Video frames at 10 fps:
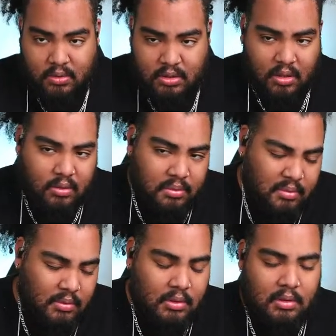so
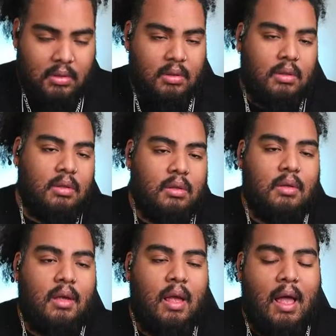
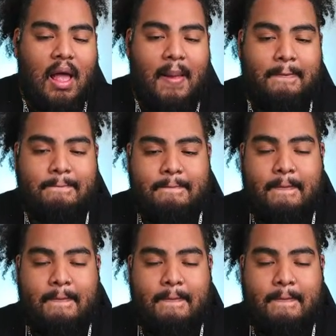I